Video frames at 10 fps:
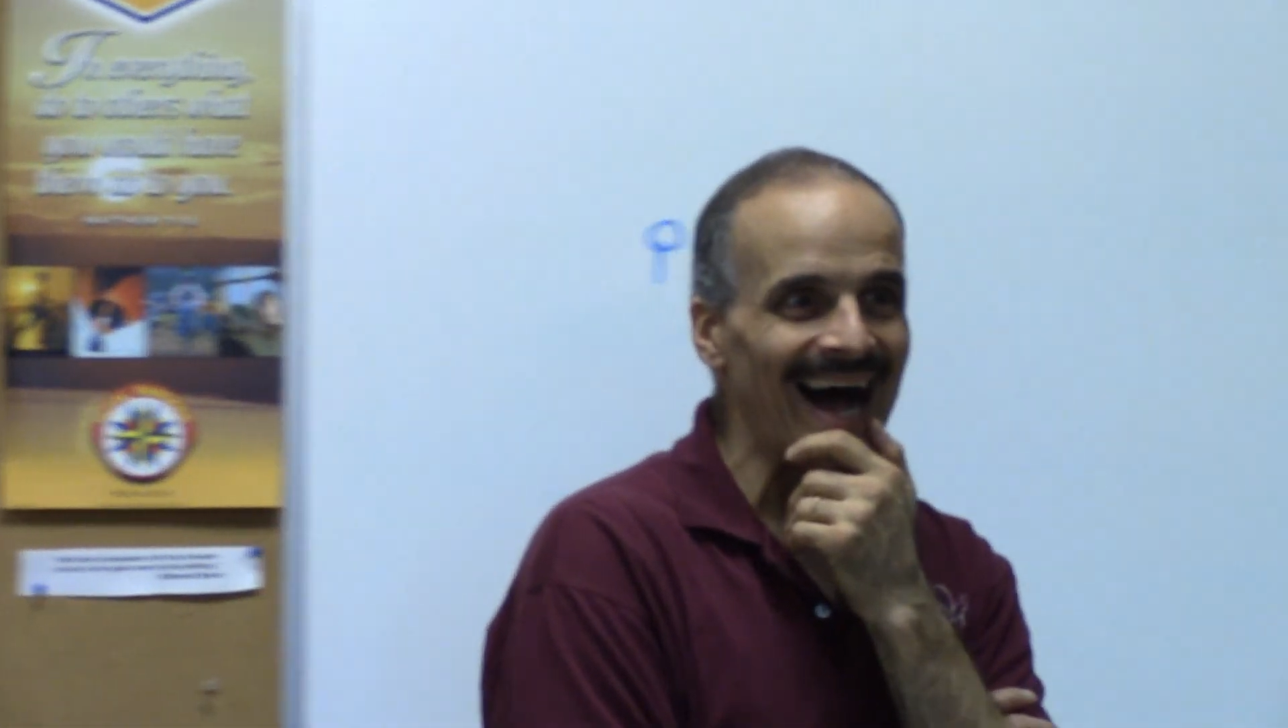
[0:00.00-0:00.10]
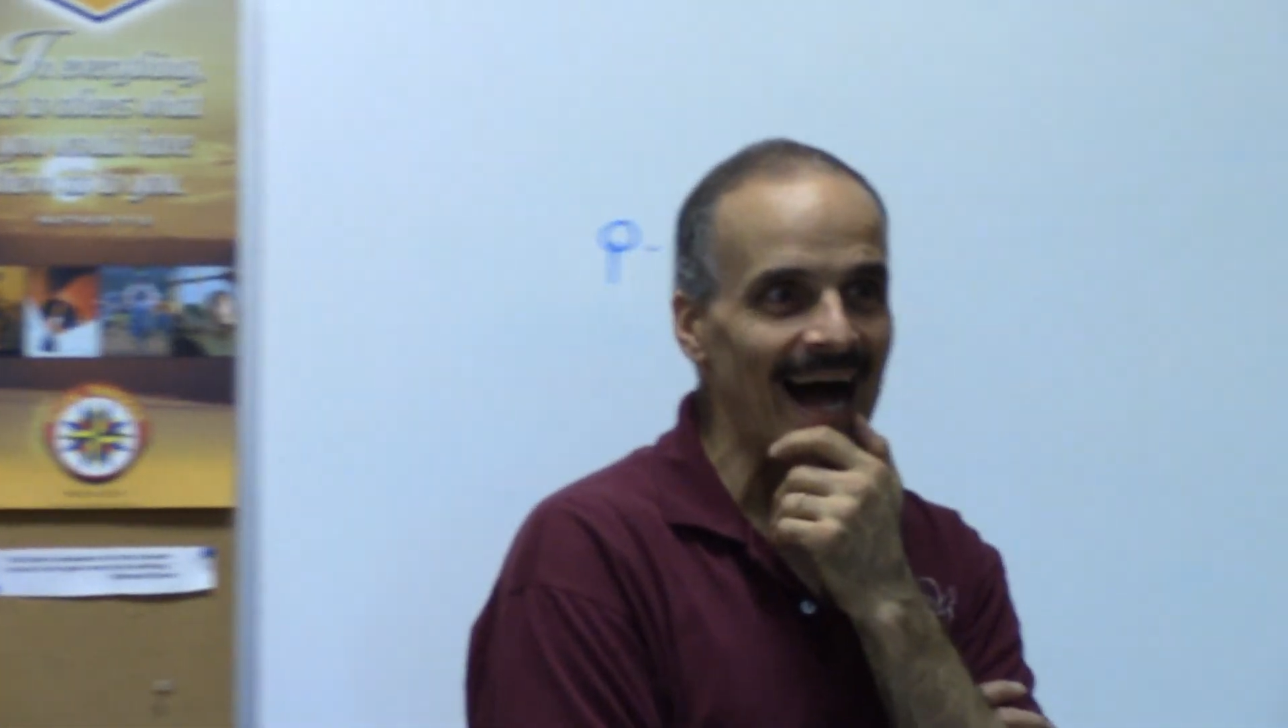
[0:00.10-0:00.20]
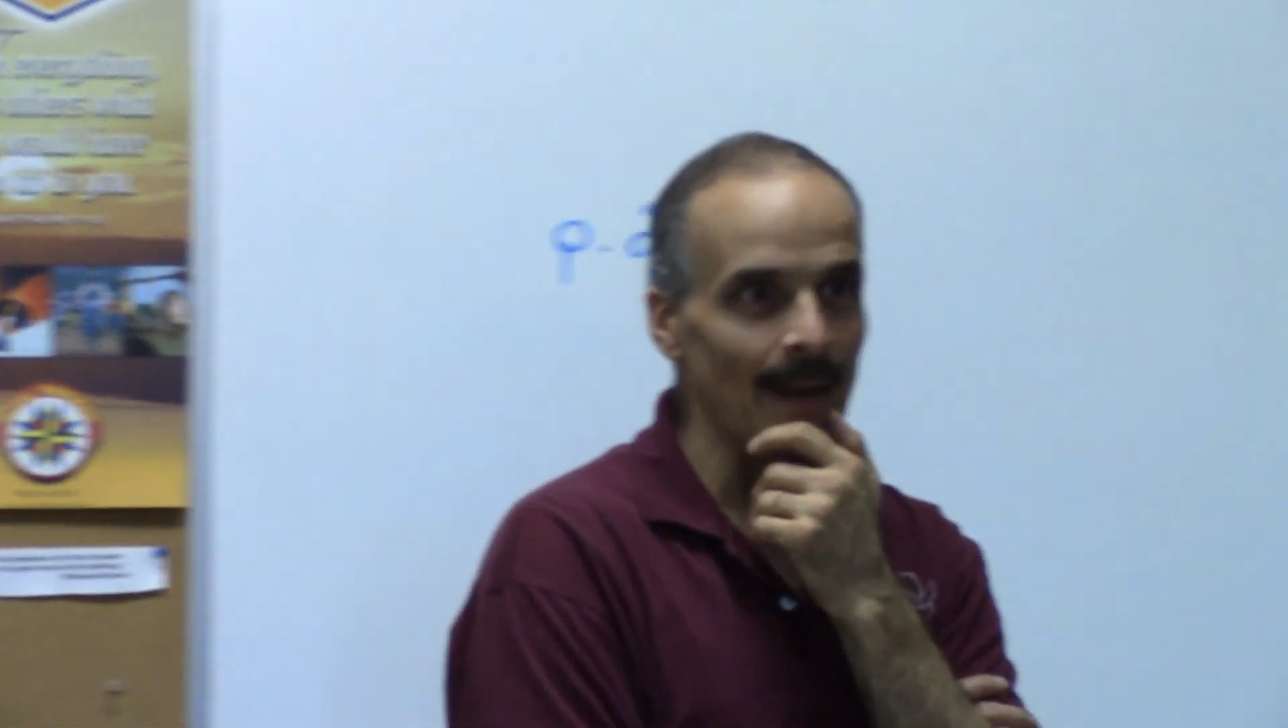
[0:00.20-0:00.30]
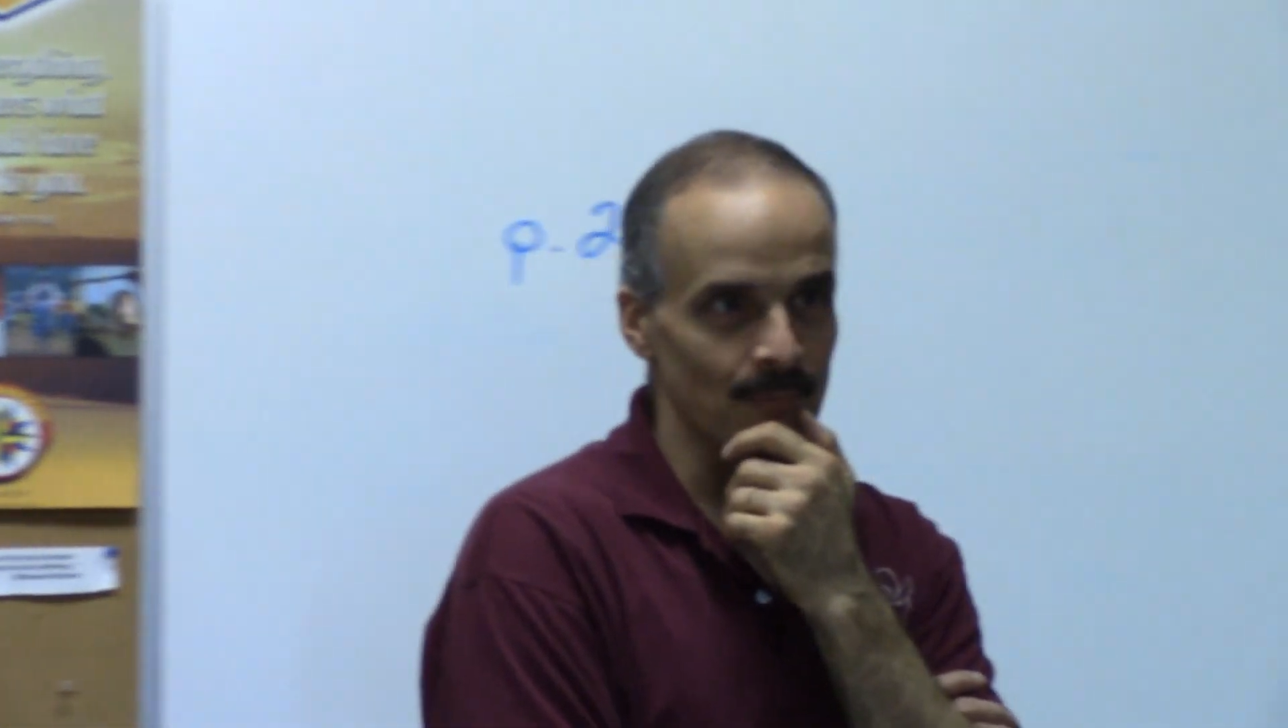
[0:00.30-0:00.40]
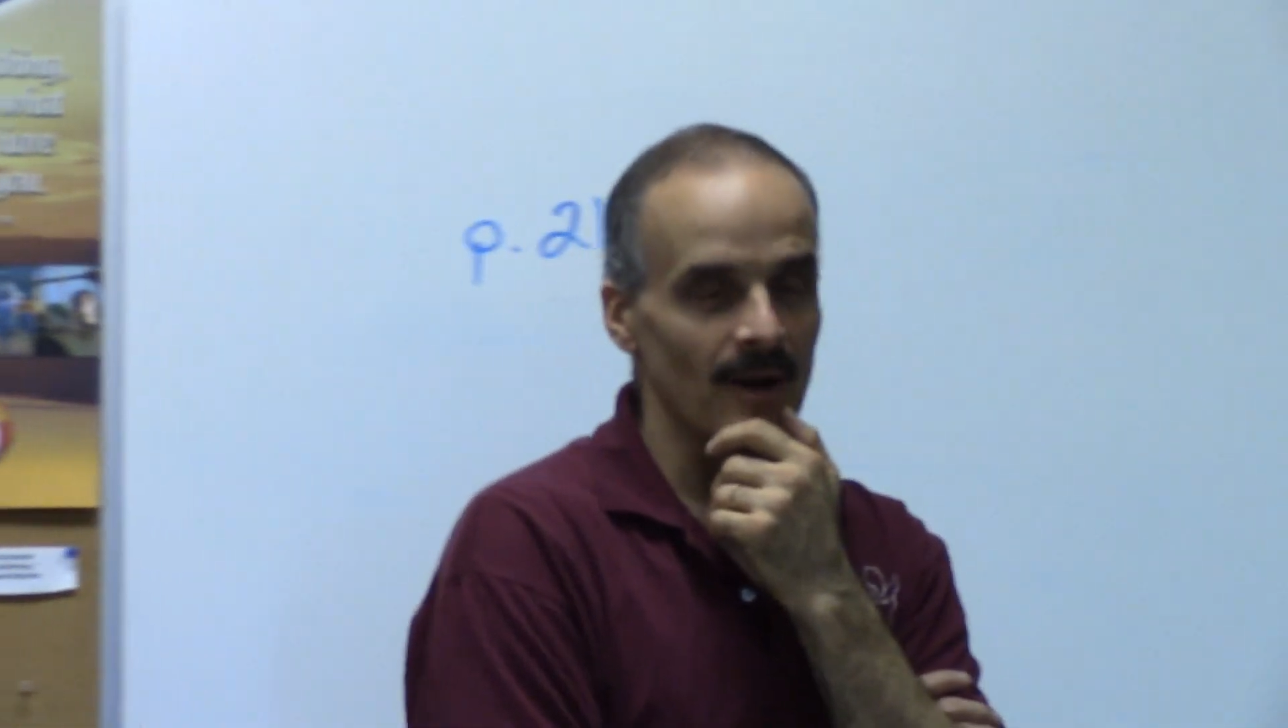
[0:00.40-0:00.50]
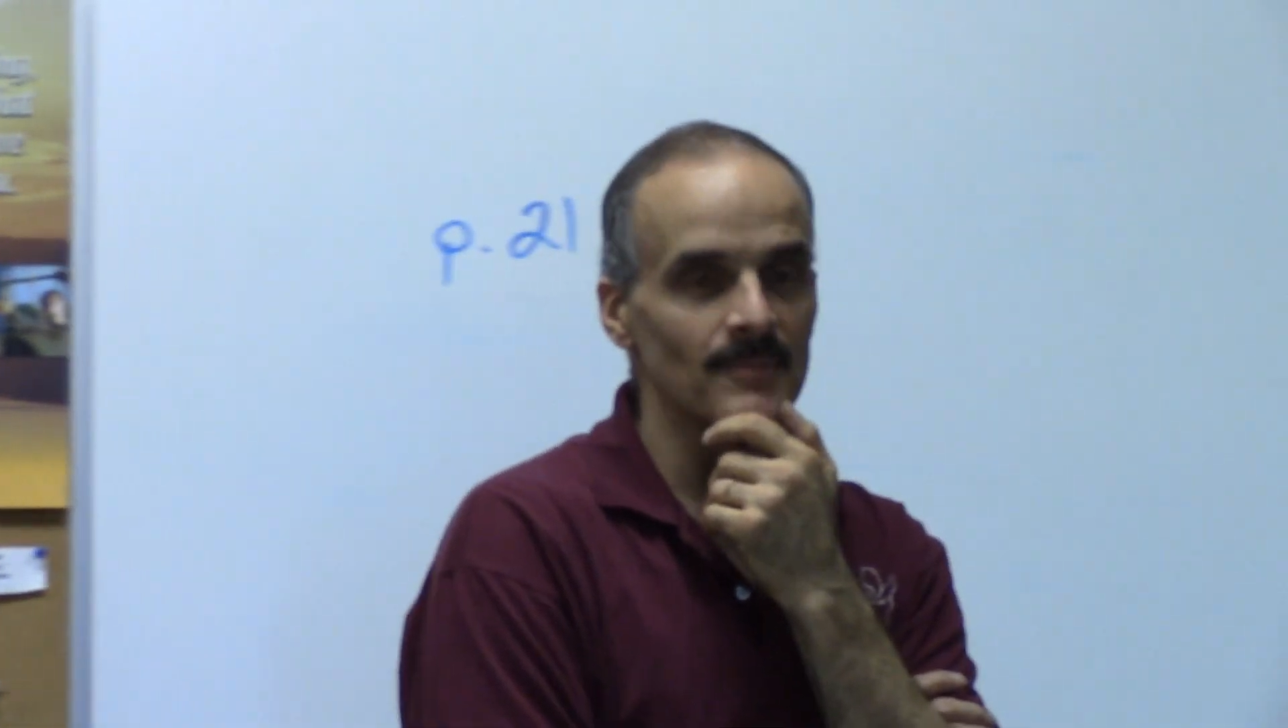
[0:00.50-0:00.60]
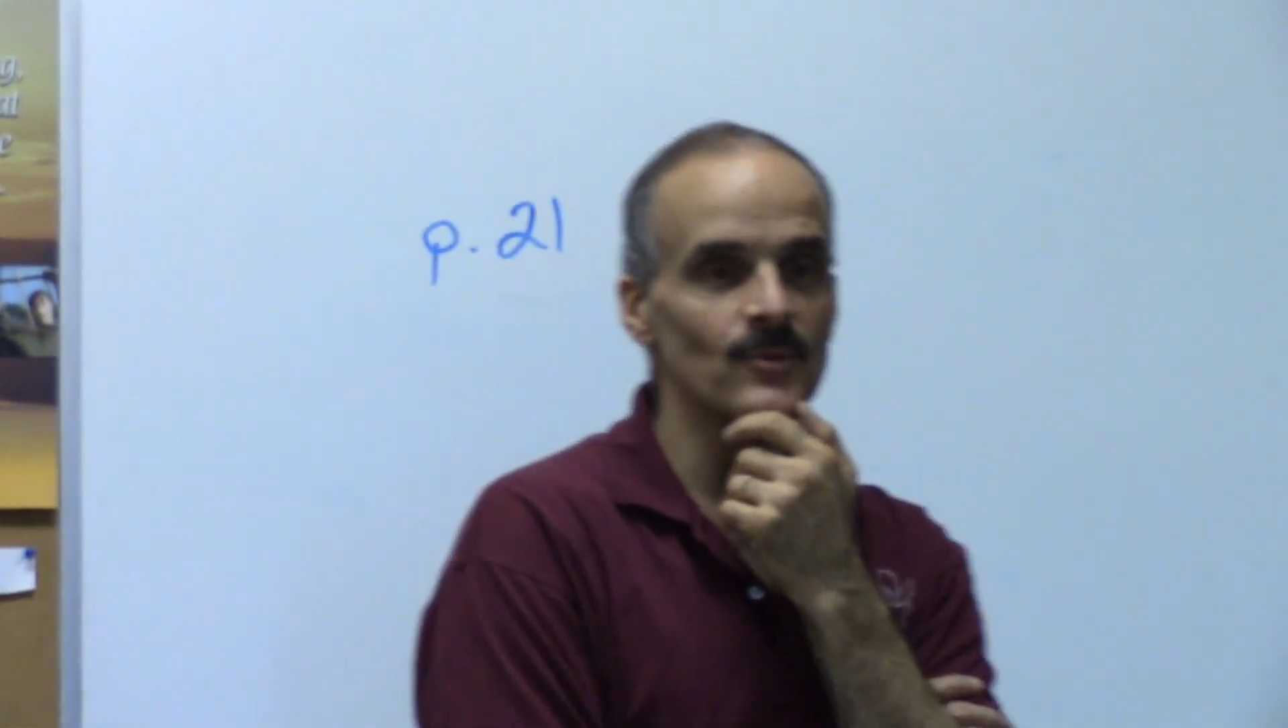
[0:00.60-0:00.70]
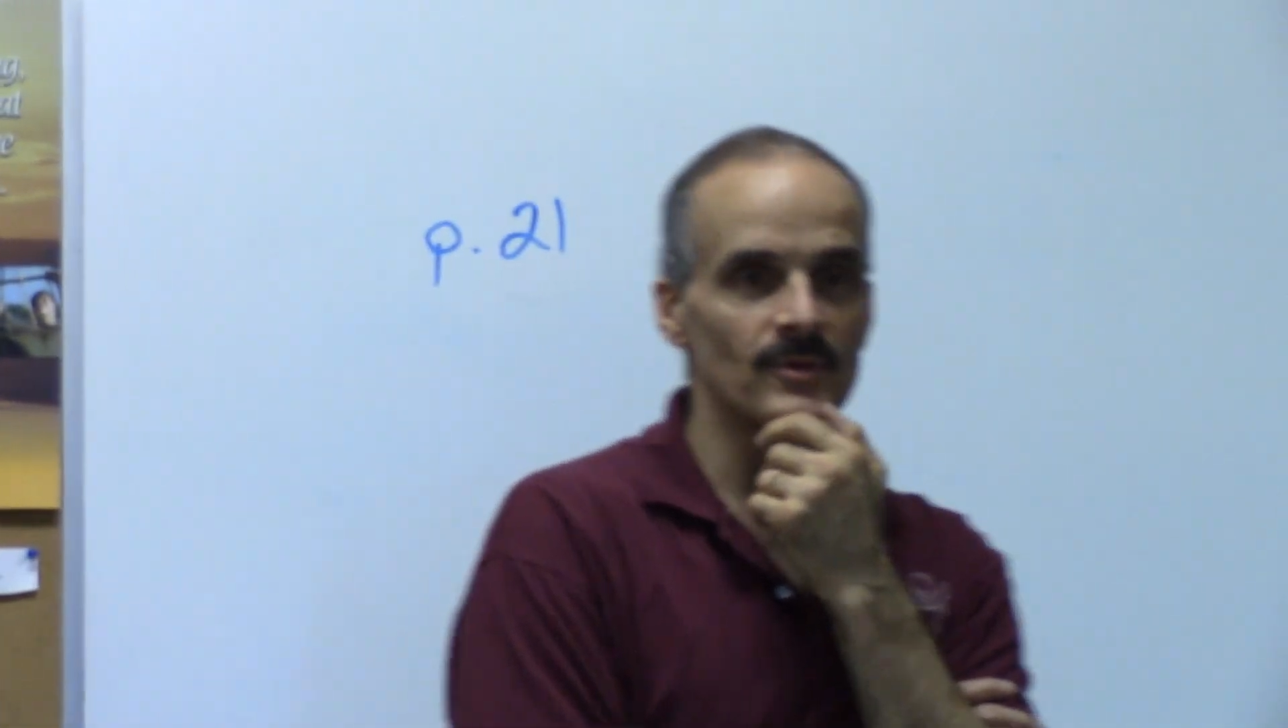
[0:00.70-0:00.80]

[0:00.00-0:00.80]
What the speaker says: I probably